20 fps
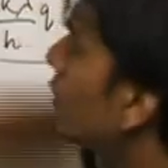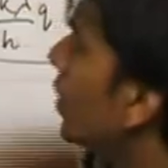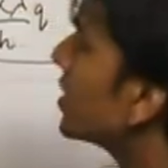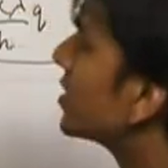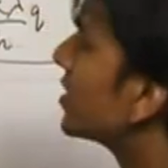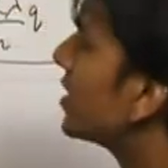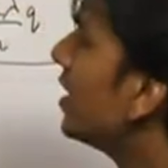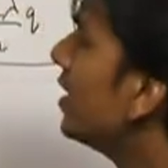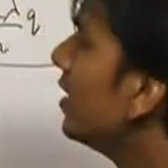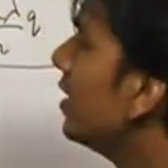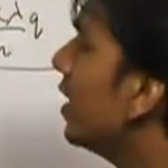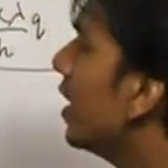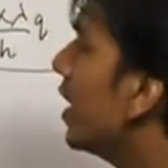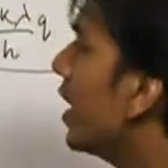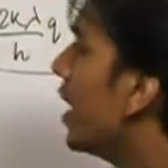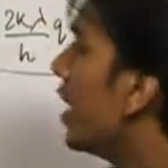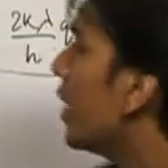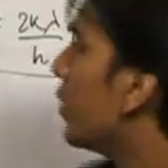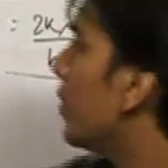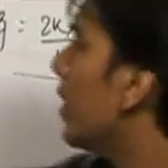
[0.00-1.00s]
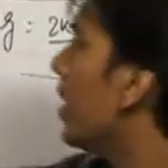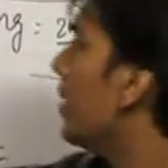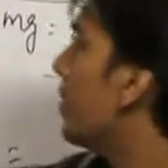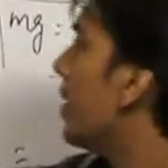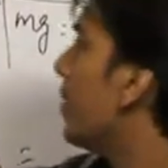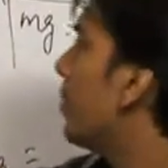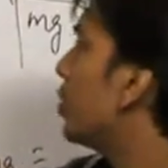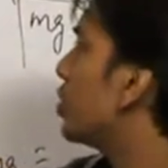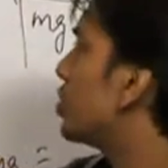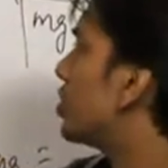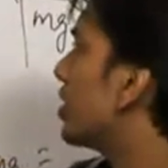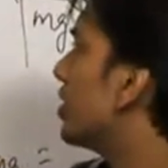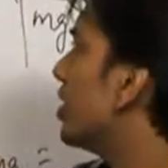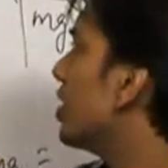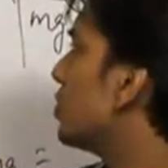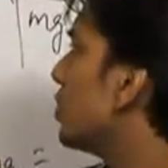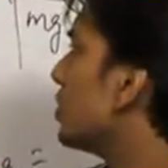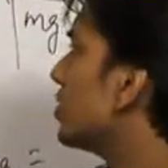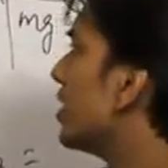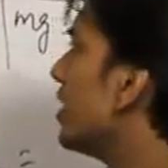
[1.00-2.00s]
towards the equilibrium position
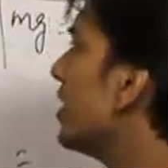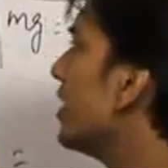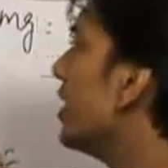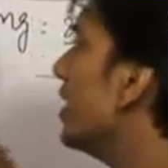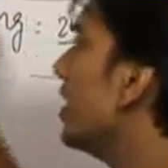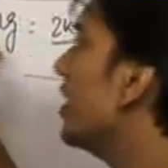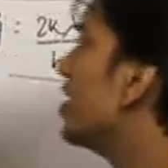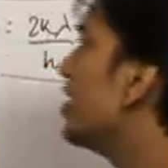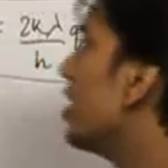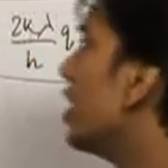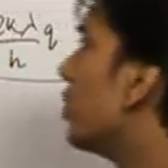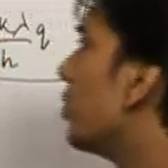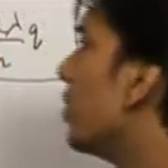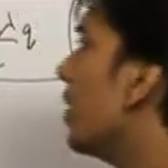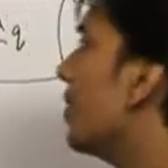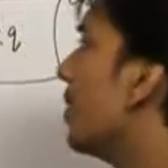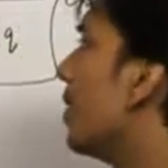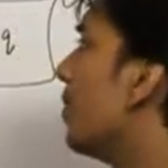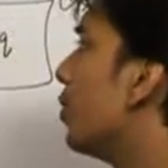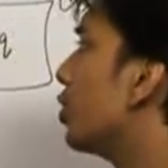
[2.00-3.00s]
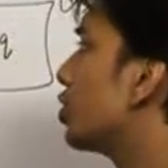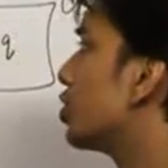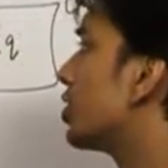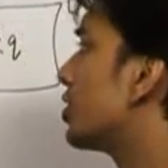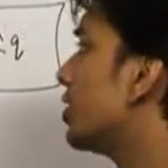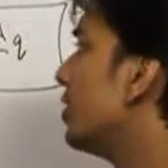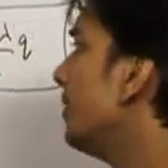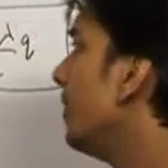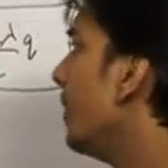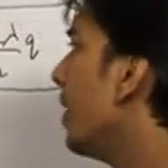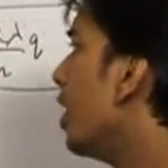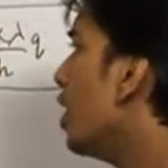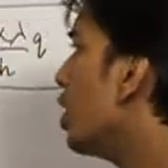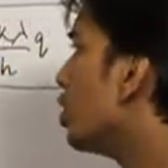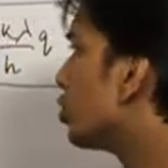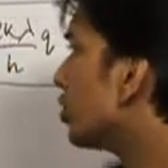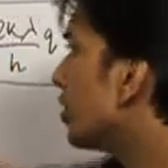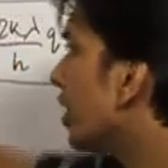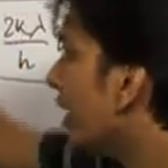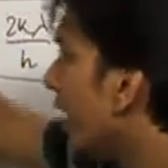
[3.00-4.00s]
this was the initial equilibrium position
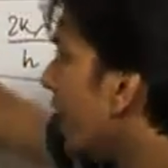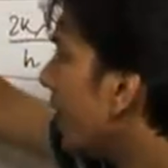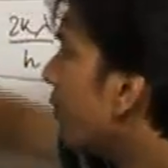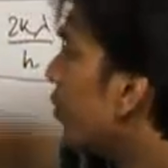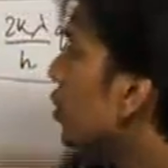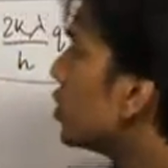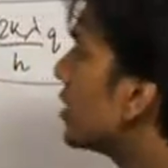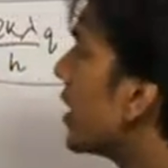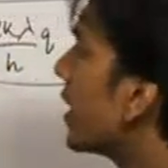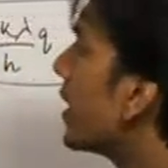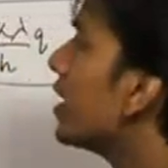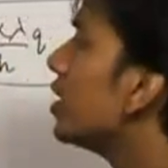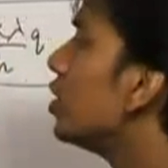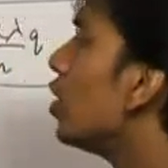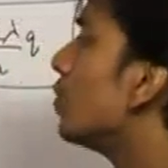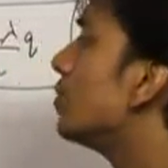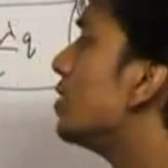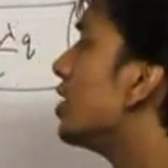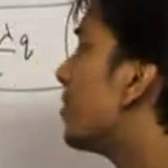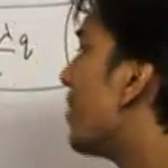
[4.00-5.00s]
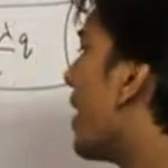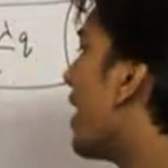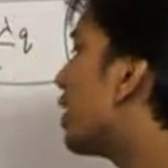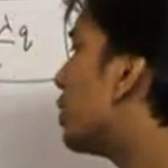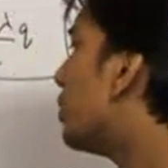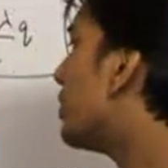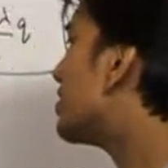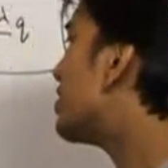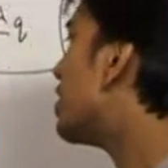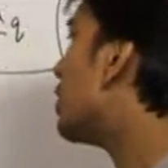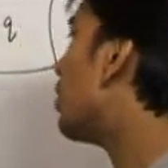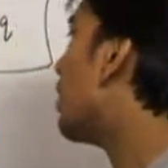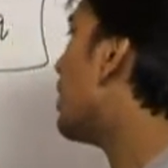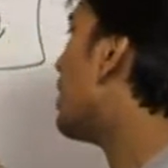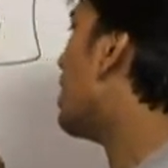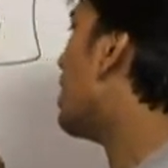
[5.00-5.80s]
so the net force taking the object back towards the